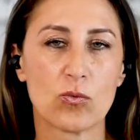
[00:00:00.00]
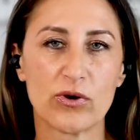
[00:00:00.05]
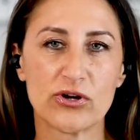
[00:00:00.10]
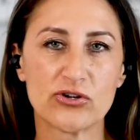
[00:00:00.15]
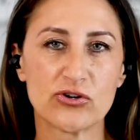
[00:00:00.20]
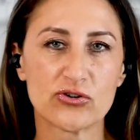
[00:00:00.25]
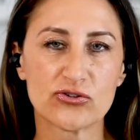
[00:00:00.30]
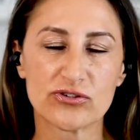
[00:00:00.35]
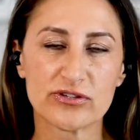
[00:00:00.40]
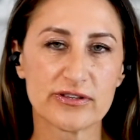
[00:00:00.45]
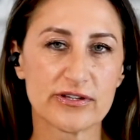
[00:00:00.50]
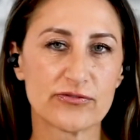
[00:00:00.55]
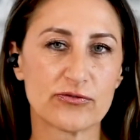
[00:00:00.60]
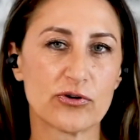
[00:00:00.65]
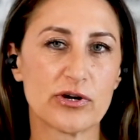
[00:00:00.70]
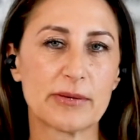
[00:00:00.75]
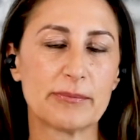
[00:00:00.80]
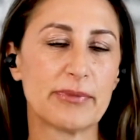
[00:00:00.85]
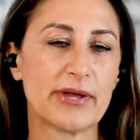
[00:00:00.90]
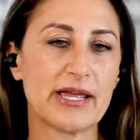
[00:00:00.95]
When you're
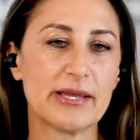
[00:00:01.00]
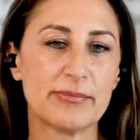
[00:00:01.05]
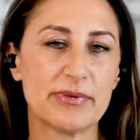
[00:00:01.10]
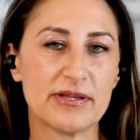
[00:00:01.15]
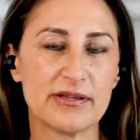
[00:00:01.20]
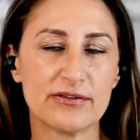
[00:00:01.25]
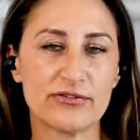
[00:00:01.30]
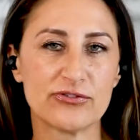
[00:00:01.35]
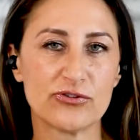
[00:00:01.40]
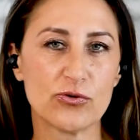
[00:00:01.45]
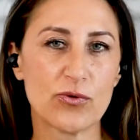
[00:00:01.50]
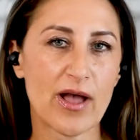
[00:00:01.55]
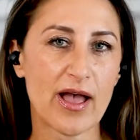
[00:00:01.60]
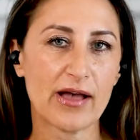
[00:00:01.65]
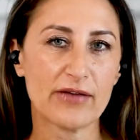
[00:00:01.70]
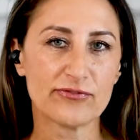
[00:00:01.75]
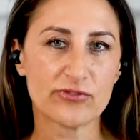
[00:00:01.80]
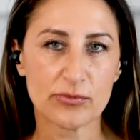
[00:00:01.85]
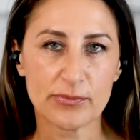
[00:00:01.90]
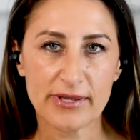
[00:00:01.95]
delivering babies, you
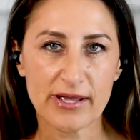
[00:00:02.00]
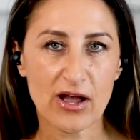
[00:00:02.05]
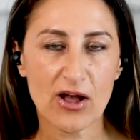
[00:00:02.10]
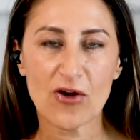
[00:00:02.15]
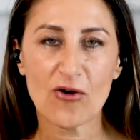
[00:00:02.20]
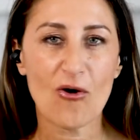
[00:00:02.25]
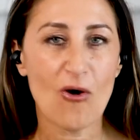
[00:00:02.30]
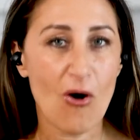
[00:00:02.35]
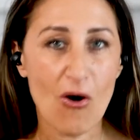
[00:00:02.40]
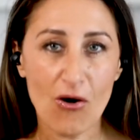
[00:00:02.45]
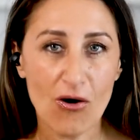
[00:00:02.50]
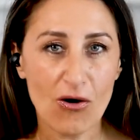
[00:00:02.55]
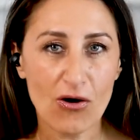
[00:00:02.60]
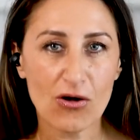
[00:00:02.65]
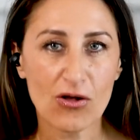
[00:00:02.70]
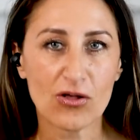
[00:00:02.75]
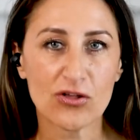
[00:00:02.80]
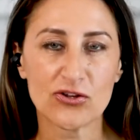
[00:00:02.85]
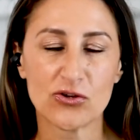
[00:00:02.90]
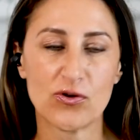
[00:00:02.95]
have to be on
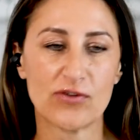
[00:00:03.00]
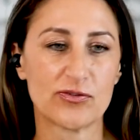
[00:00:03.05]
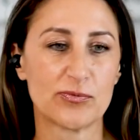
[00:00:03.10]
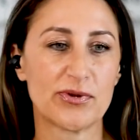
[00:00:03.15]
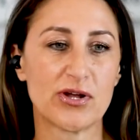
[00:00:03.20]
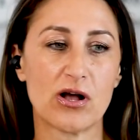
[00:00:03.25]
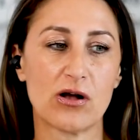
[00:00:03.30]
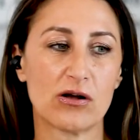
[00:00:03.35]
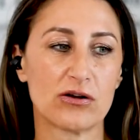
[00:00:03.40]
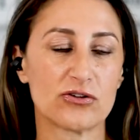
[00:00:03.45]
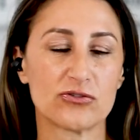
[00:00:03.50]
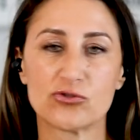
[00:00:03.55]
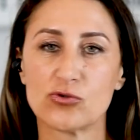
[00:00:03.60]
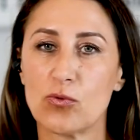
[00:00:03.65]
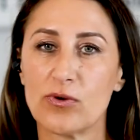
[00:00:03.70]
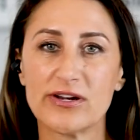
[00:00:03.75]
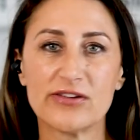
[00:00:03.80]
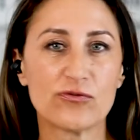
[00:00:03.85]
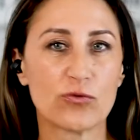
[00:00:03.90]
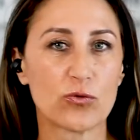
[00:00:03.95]
call. You have to be out
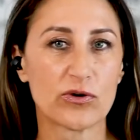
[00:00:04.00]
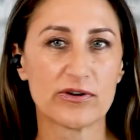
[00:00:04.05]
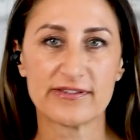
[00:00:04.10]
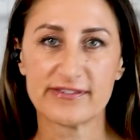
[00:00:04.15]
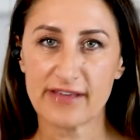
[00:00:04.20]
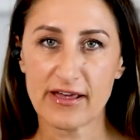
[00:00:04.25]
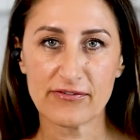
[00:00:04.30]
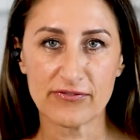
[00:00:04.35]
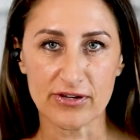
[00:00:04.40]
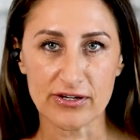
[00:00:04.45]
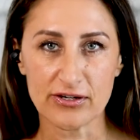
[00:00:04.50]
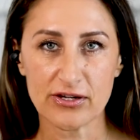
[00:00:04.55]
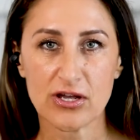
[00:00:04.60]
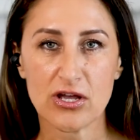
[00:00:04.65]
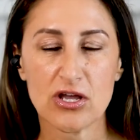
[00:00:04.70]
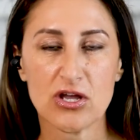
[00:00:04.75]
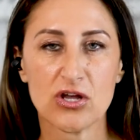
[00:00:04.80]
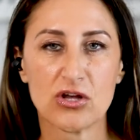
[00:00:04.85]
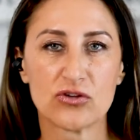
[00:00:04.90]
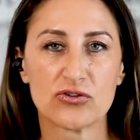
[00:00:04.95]
24/7.
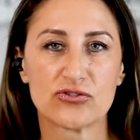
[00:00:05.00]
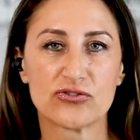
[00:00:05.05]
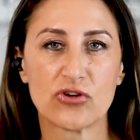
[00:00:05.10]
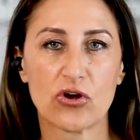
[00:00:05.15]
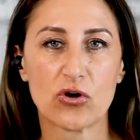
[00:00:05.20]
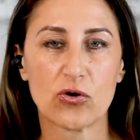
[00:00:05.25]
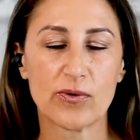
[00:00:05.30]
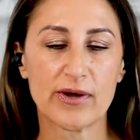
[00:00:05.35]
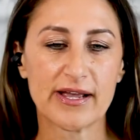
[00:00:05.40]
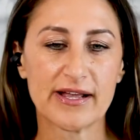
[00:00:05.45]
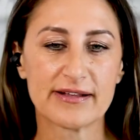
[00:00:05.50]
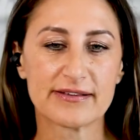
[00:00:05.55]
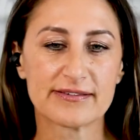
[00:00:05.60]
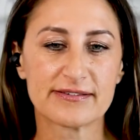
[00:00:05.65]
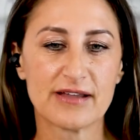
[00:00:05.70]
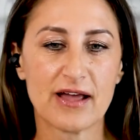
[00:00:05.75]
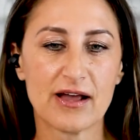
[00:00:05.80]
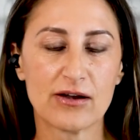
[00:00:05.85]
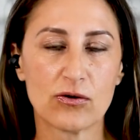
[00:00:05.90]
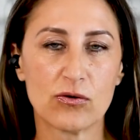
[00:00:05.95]
So
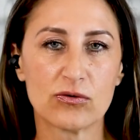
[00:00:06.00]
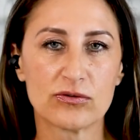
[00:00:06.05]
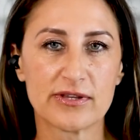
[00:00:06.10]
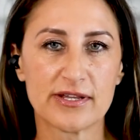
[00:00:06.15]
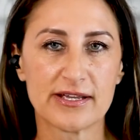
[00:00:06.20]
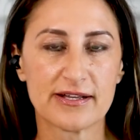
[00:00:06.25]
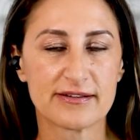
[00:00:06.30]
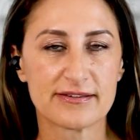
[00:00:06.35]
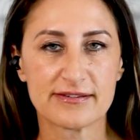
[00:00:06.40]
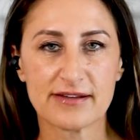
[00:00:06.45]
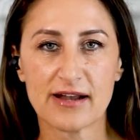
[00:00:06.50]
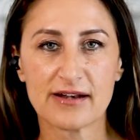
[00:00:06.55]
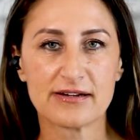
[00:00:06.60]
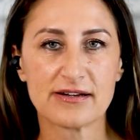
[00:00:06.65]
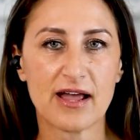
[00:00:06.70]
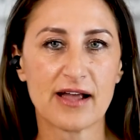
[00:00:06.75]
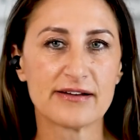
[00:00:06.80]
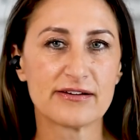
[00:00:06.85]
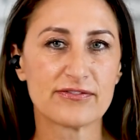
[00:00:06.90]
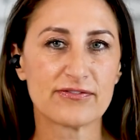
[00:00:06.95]
it's not a
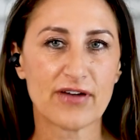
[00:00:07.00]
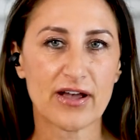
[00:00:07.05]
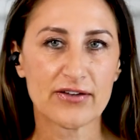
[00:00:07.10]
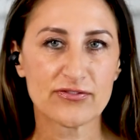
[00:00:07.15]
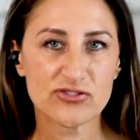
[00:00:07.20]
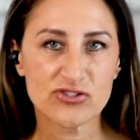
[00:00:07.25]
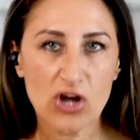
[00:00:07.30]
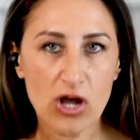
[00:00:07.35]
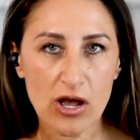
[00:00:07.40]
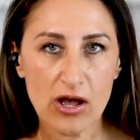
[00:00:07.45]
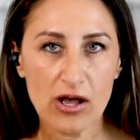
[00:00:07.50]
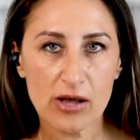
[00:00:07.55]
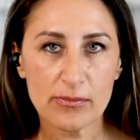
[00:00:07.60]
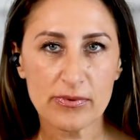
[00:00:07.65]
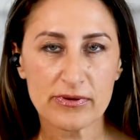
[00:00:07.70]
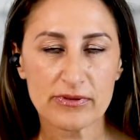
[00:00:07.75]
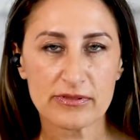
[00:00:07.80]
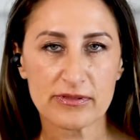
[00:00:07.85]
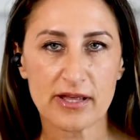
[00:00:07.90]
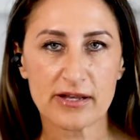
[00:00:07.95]
9-to-5
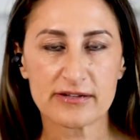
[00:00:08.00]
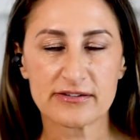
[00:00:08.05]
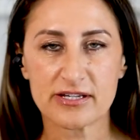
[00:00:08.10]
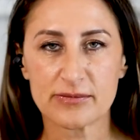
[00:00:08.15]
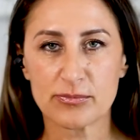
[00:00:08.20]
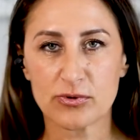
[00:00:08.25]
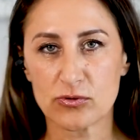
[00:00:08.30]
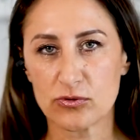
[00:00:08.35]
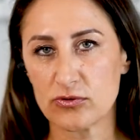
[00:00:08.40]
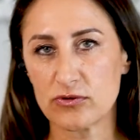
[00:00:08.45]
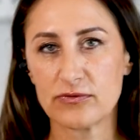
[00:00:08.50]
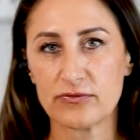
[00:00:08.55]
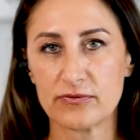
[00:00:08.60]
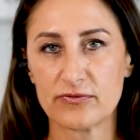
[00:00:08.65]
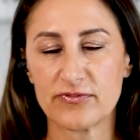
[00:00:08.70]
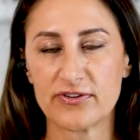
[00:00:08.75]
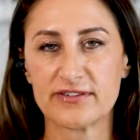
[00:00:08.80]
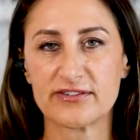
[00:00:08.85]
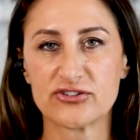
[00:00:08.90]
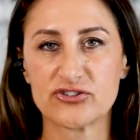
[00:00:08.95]
job like a
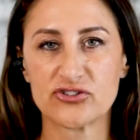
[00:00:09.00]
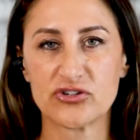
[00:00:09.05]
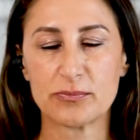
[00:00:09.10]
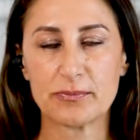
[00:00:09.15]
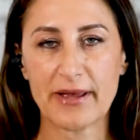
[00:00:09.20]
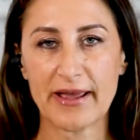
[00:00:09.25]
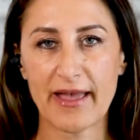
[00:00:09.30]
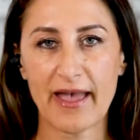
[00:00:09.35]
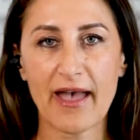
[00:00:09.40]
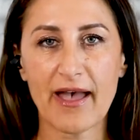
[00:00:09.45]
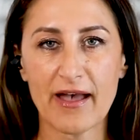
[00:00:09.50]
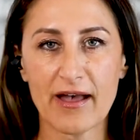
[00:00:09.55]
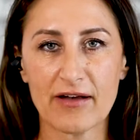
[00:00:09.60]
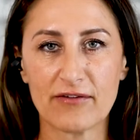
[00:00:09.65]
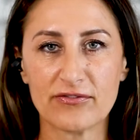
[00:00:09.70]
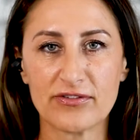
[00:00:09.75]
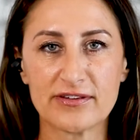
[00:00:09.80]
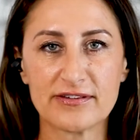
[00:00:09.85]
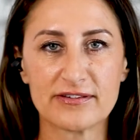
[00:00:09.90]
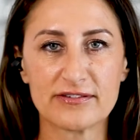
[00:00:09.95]
typical physician may
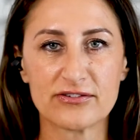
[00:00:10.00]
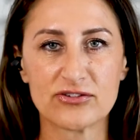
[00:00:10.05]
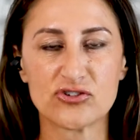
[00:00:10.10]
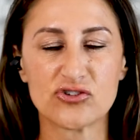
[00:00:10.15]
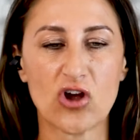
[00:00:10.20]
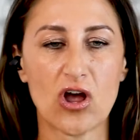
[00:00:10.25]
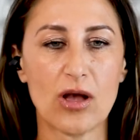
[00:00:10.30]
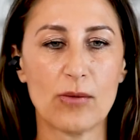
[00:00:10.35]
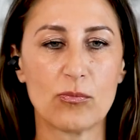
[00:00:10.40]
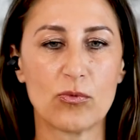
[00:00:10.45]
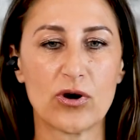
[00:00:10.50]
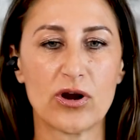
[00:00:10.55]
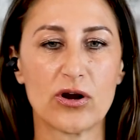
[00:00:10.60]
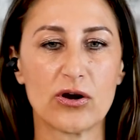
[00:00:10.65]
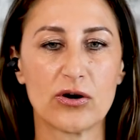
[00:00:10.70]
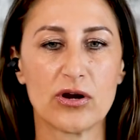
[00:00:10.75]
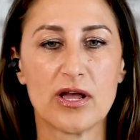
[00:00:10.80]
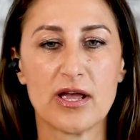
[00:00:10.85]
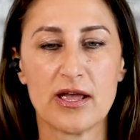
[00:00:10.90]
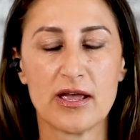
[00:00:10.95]
have. This is a job
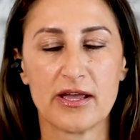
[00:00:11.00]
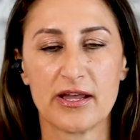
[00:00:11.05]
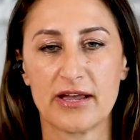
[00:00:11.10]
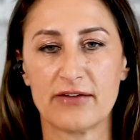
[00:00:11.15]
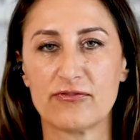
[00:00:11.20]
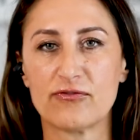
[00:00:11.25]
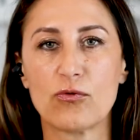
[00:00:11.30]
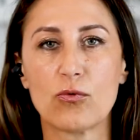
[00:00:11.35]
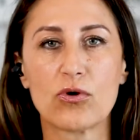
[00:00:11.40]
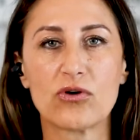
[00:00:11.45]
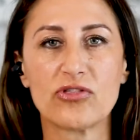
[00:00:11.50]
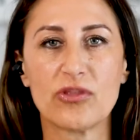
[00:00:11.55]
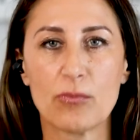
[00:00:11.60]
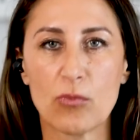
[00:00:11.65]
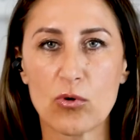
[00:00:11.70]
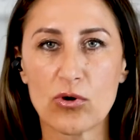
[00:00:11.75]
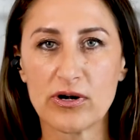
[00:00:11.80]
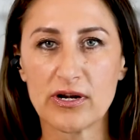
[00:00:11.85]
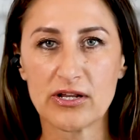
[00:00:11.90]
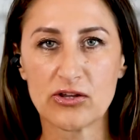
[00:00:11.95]
where at 4 in the
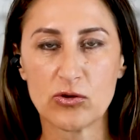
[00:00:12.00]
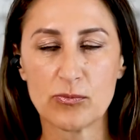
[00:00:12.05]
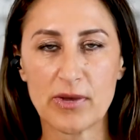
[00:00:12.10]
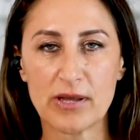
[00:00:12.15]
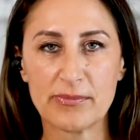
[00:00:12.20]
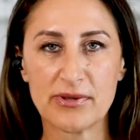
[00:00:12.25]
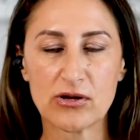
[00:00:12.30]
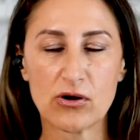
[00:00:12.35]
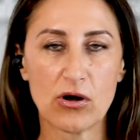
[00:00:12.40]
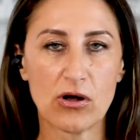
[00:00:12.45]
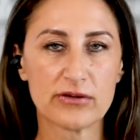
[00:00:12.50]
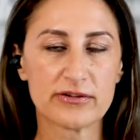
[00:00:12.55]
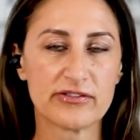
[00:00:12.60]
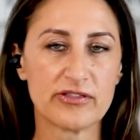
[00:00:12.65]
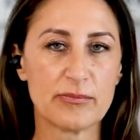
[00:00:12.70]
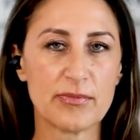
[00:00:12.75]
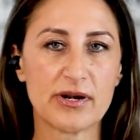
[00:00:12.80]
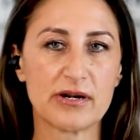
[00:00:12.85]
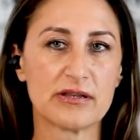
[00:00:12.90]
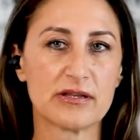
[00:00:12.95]
morning, you may be called
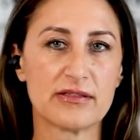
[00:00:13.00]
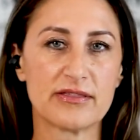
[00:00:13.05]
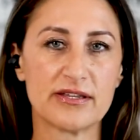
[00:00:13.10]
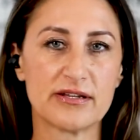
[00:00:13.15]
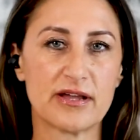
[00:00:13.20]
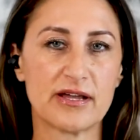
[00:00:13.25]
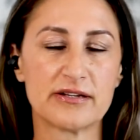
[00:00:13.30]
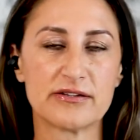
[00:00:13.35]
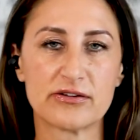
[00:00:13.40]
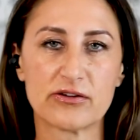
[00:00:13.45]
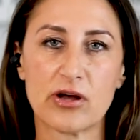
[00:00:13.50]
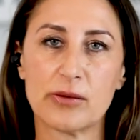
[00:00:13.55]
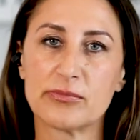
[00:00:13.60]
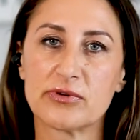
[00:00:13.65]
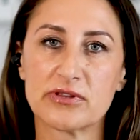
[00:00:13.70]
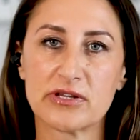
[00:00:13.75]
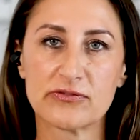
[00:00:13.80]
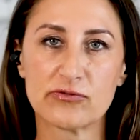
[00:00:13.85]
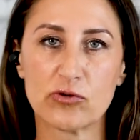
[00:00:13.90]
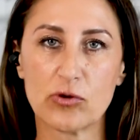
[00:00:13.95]
in the middle of the night to come
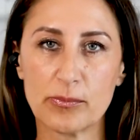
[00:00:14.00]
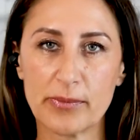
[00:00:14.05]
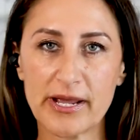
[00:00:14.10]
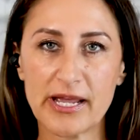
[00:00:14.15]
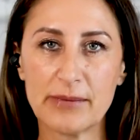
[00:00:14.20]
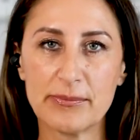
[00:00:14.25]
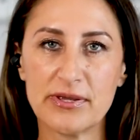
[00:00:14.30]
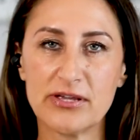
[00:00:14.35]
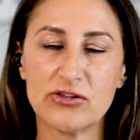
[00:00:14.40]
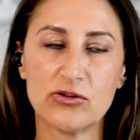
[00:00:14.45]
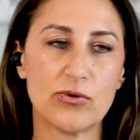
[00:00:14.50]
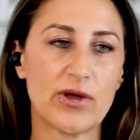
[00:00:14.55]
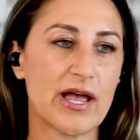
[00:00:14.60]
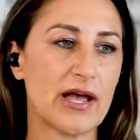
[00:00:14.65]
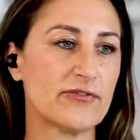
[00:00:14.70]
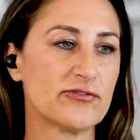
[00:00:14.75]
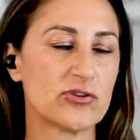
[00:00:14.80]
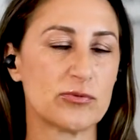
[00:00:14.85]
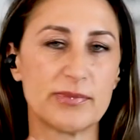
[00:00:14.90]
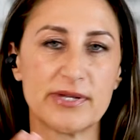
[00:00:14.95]
deliver a baby. You
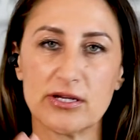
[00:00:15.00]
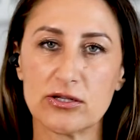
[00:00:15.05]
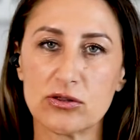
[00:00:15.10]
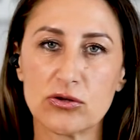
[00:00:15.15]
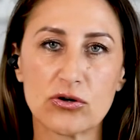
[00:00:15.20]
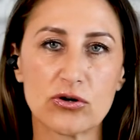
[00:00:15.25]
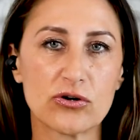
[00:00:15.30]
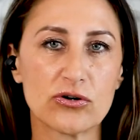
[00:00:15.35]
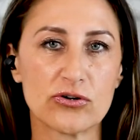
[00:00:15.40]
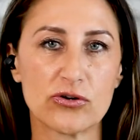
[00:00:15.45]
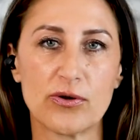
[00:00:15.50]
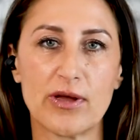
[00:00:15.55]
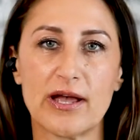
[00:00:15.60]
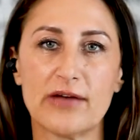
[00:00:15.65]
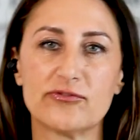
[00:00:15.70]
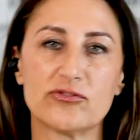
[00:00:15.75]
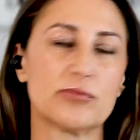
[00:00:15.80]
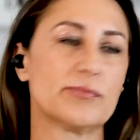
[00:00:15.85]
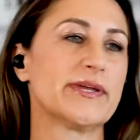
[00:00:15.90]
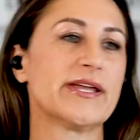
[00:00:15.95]
have to be alert. You
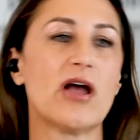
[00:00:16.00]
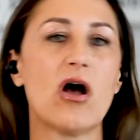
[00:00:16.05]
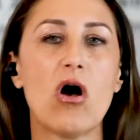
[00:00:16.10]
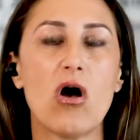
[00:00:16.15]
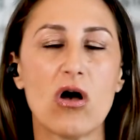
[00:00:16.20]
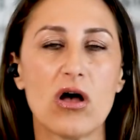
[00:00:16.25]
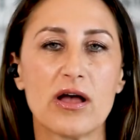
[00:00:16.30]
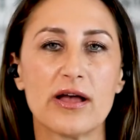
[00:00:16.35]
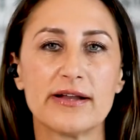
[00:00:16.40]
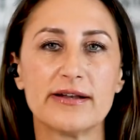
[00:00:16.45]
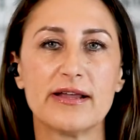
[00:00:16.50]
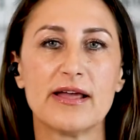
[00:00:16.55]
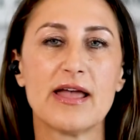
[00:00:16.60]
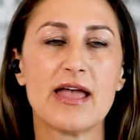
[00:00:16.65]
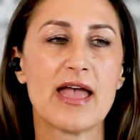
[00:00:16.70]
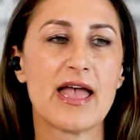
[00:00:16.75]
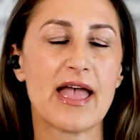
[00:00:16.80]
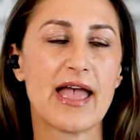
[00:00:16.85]
have to be on.